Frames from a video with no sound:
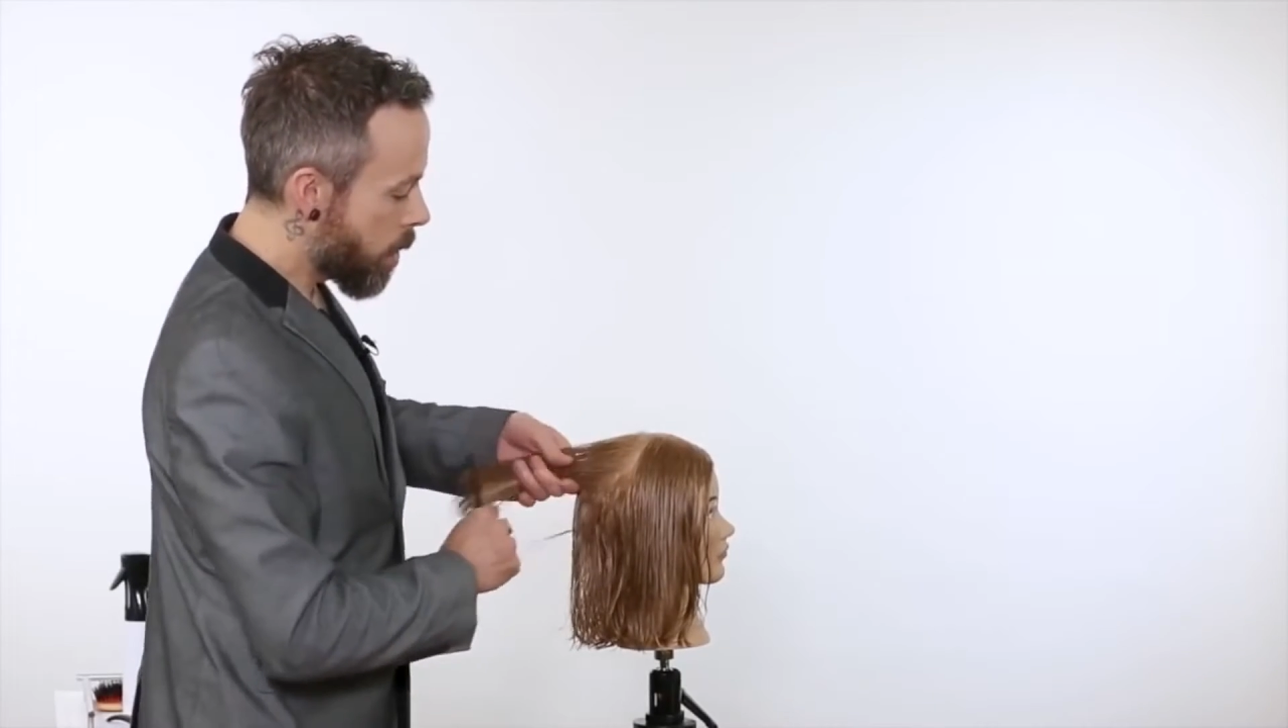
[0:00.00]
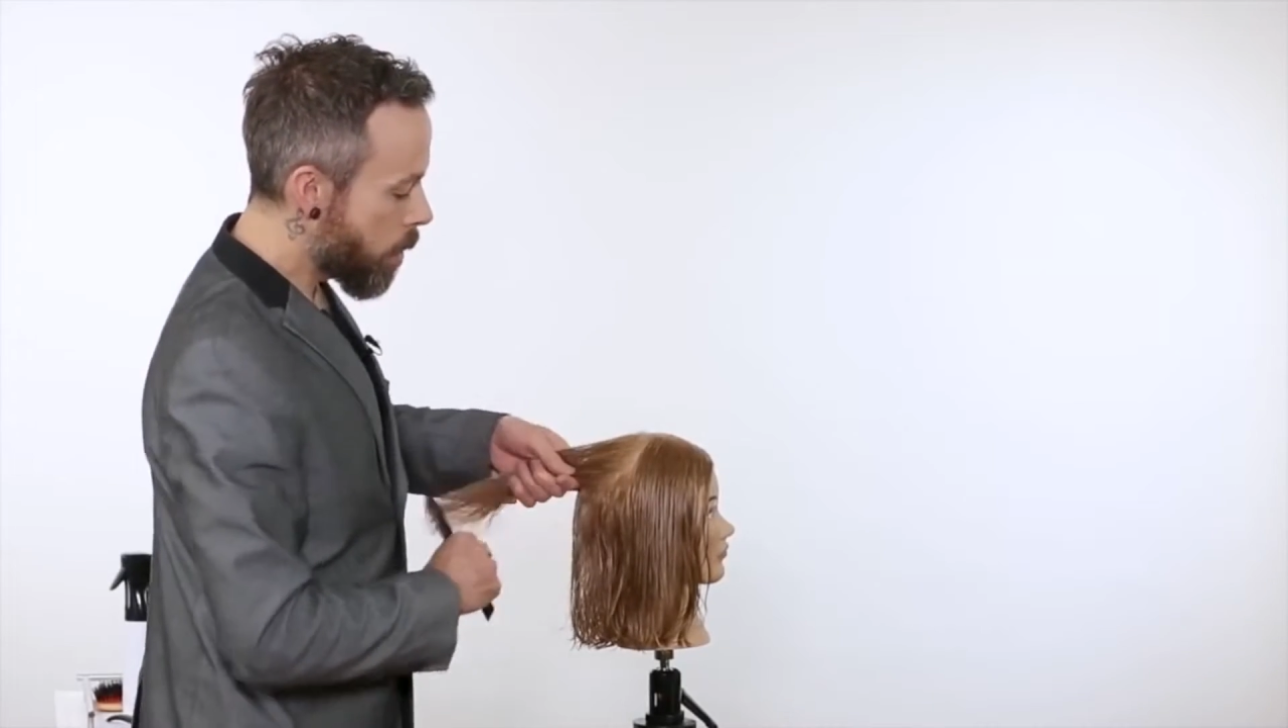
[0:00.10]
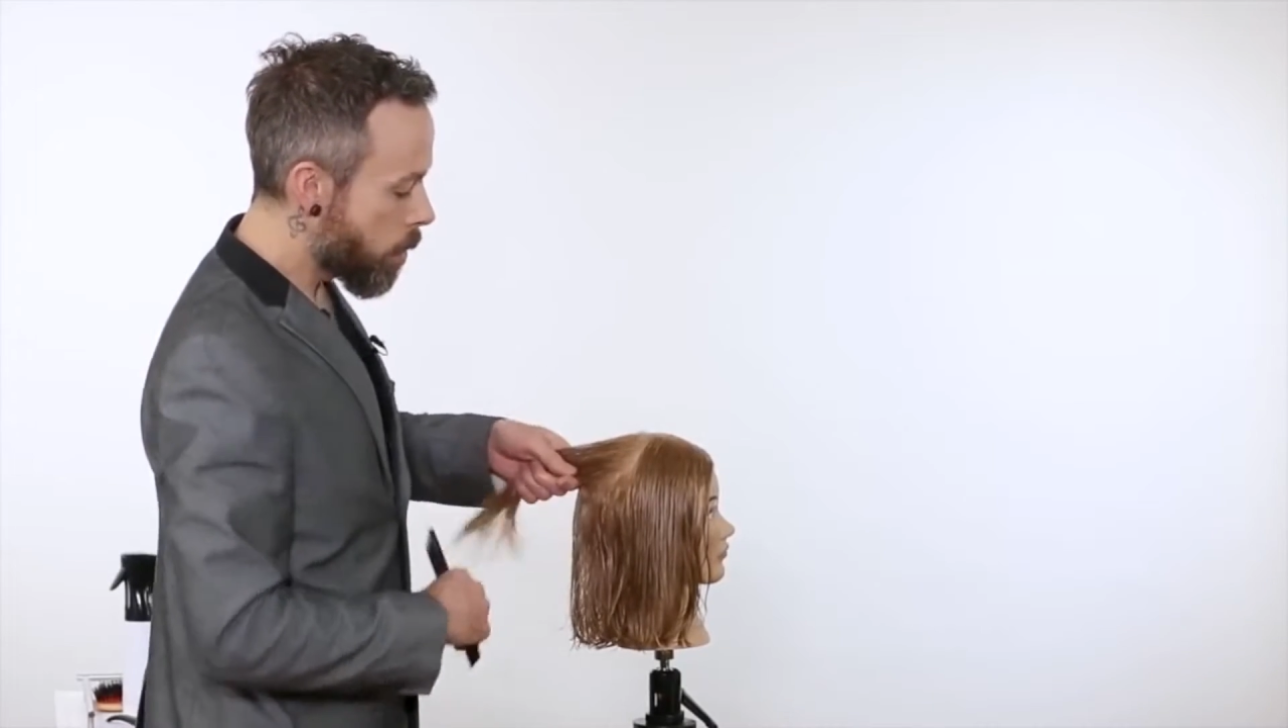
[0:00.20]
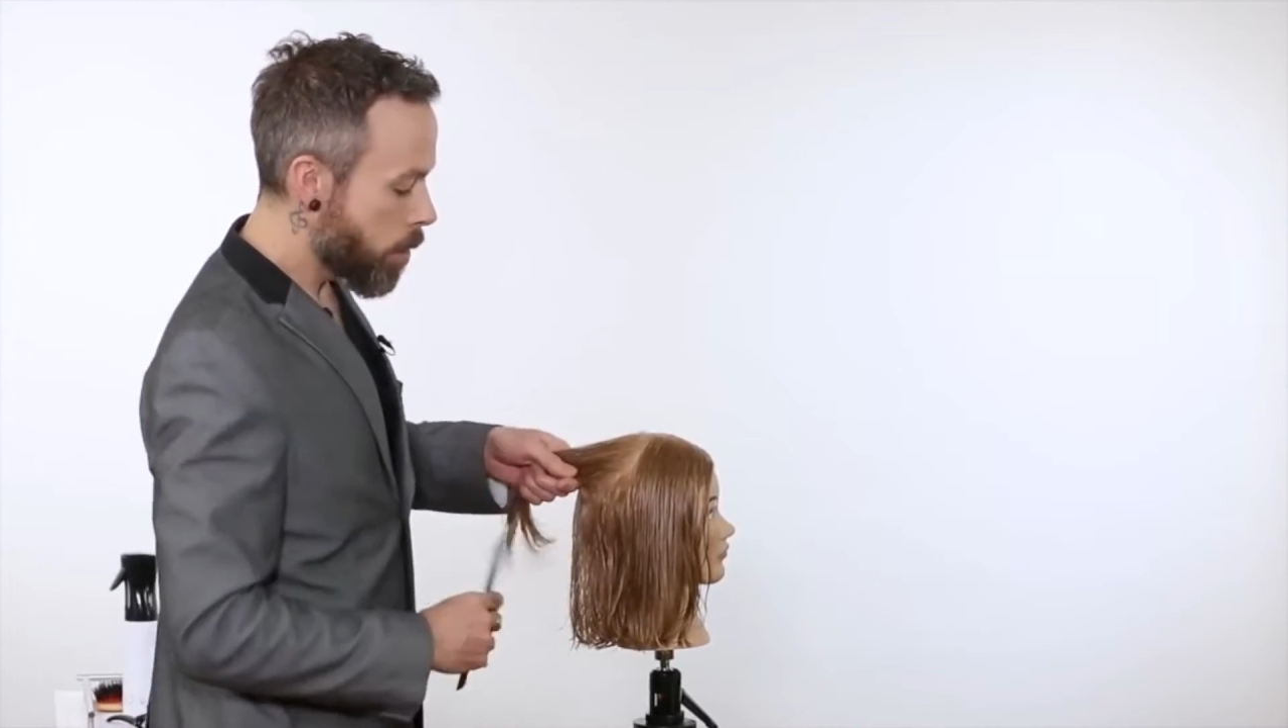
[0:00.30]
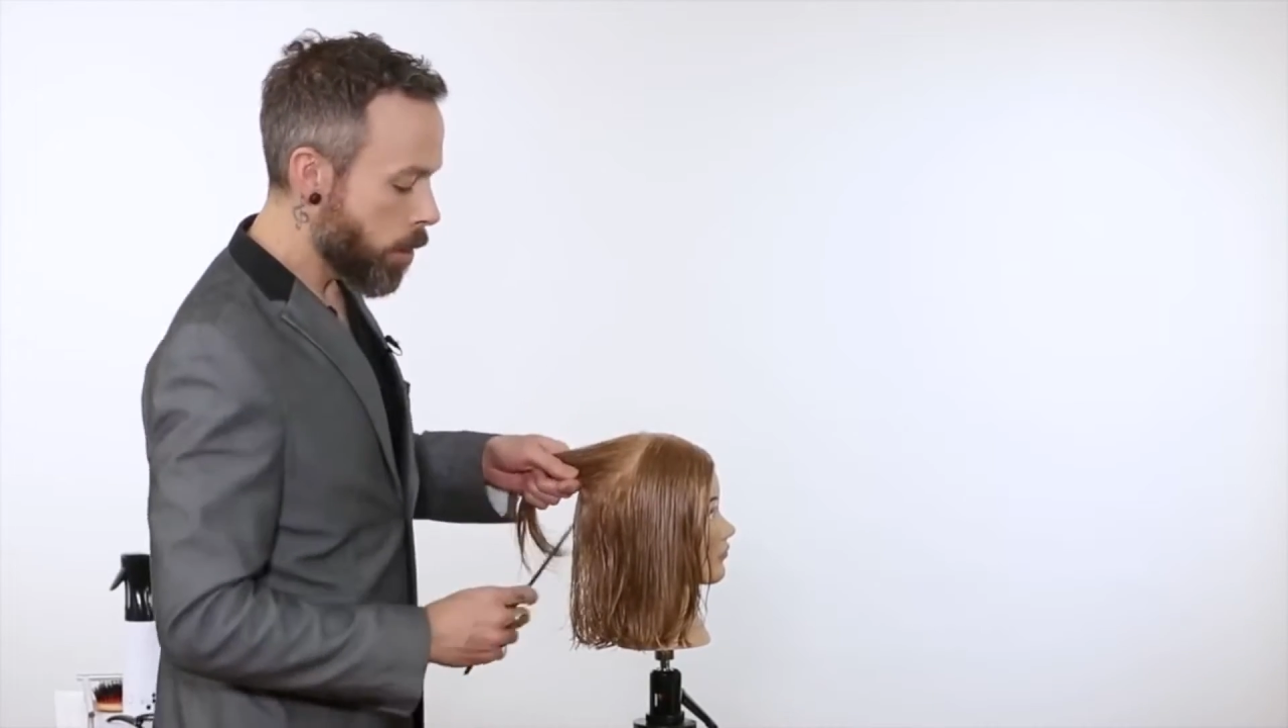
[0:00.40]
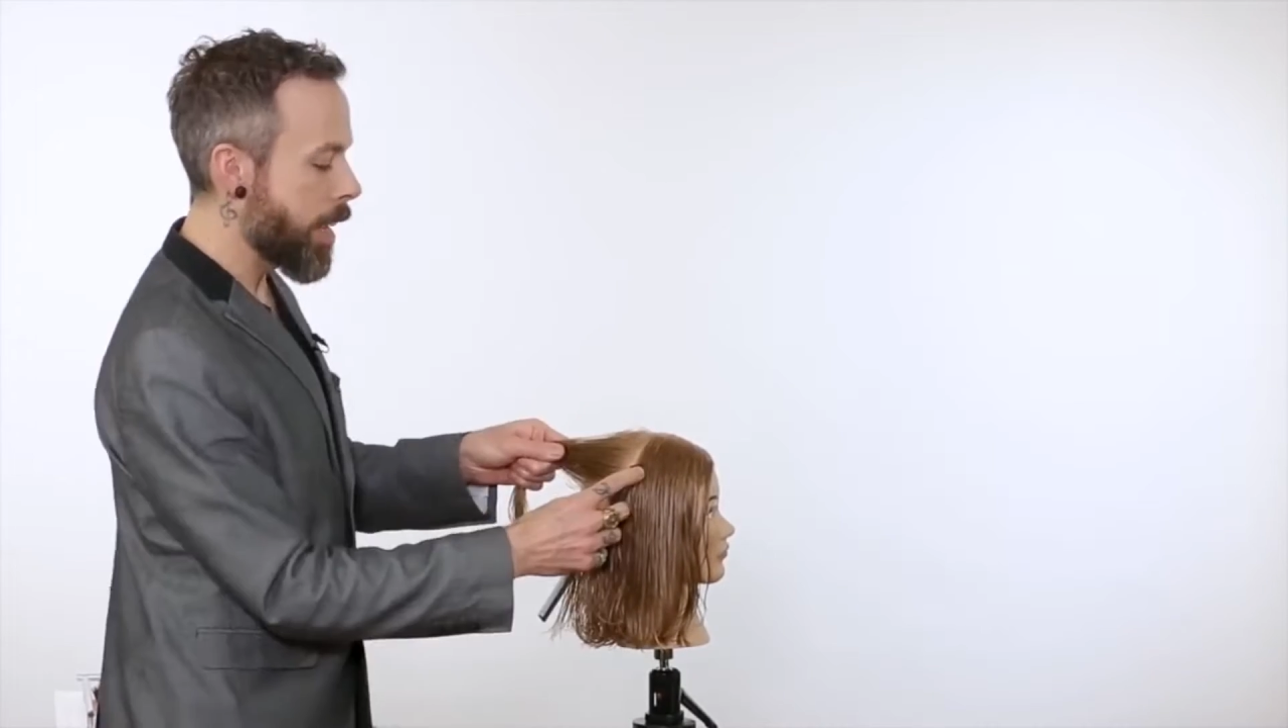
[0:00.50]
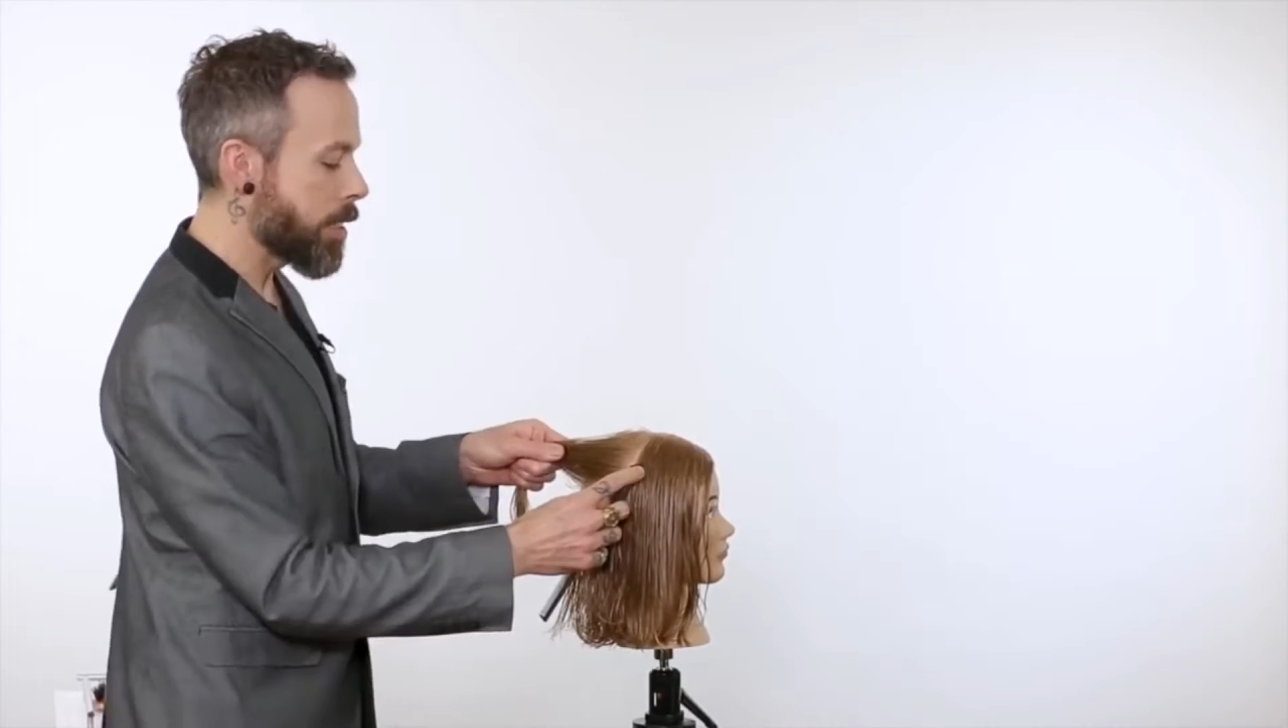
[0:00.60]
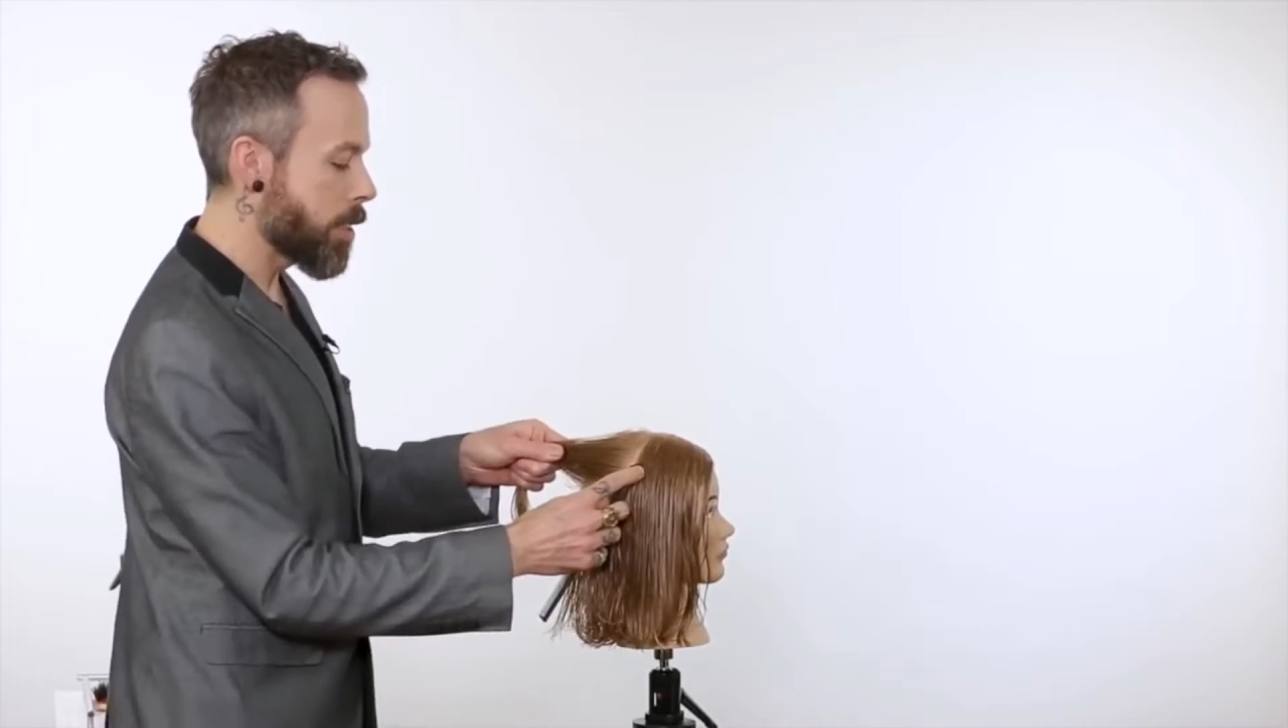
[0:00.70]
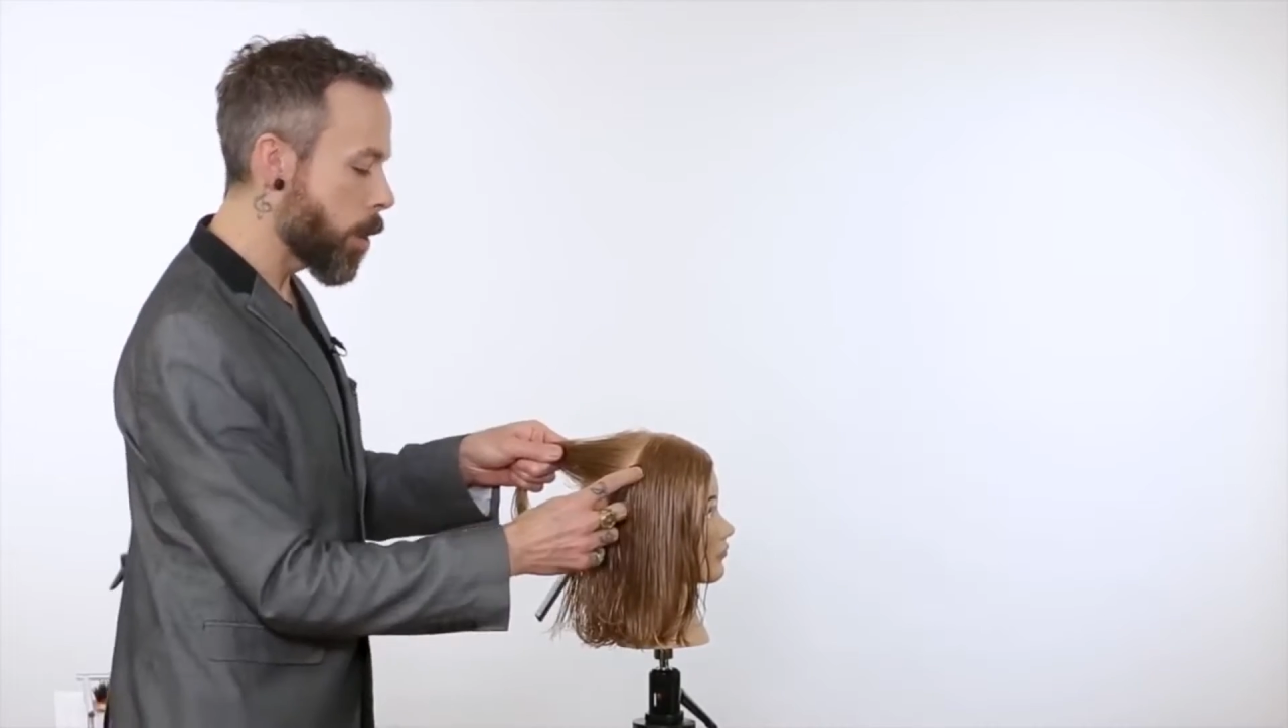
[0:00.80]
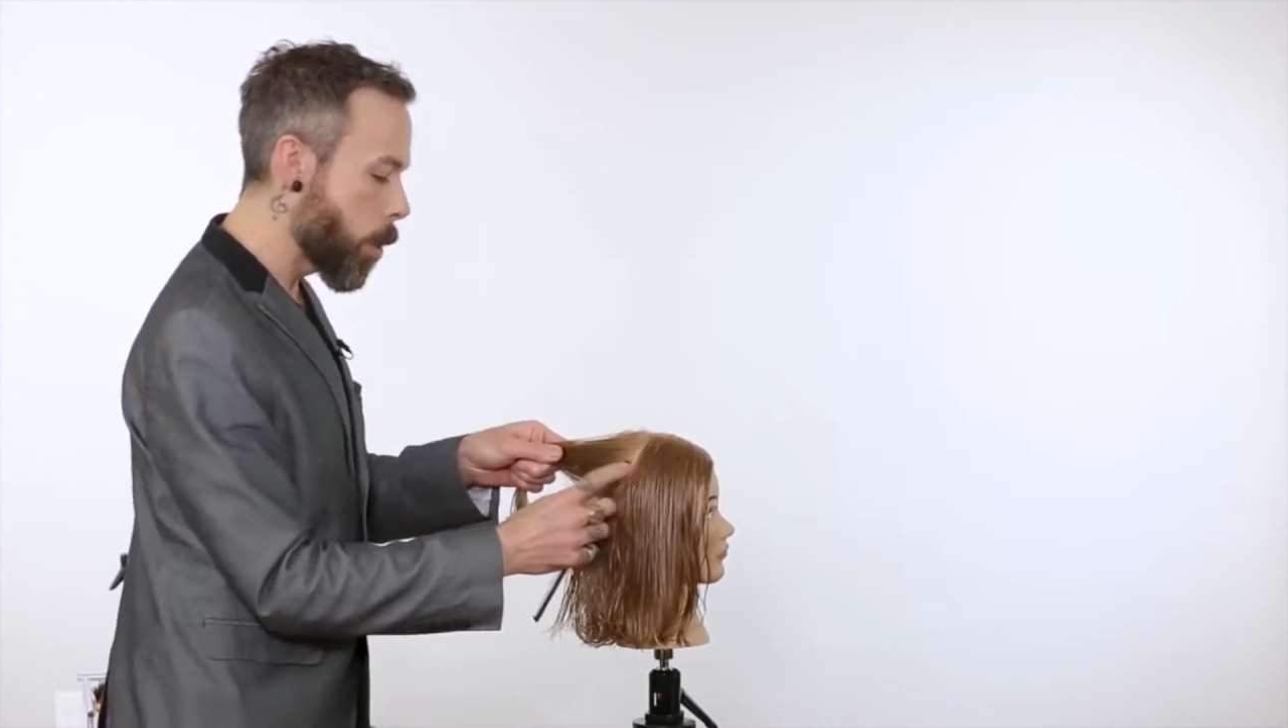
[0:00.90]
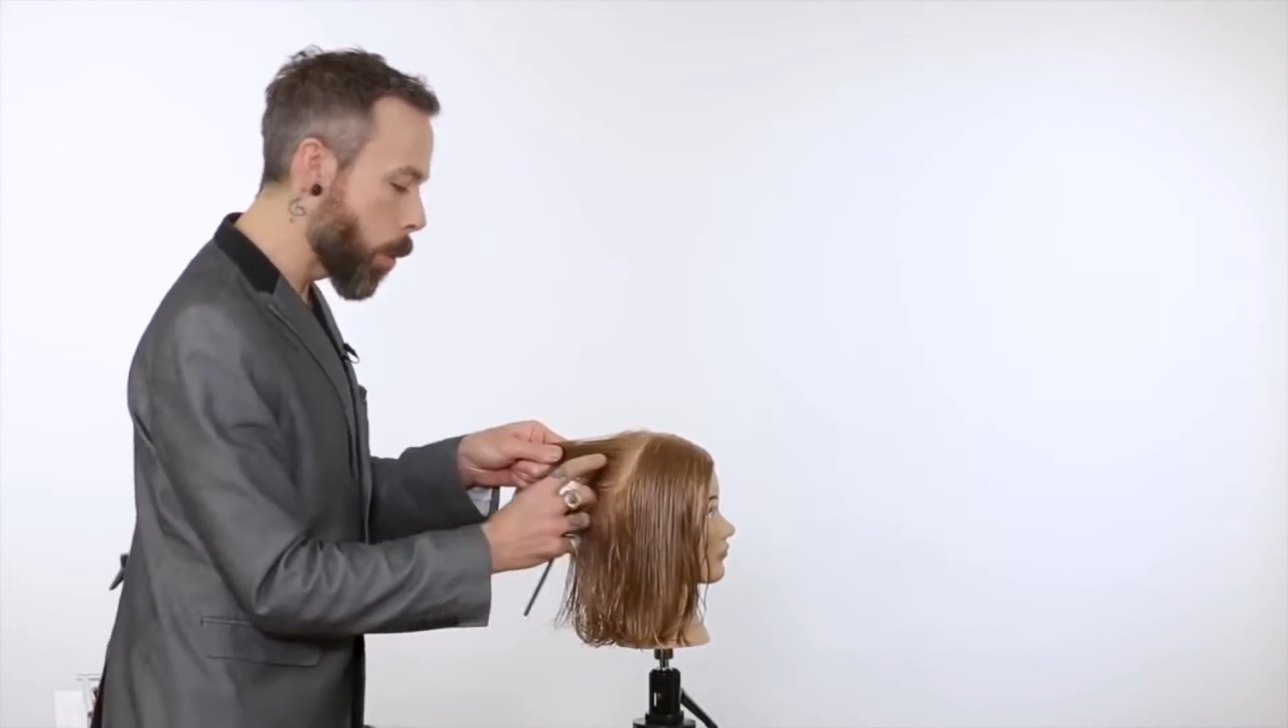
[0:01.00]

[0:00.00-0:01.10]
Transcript: right after where you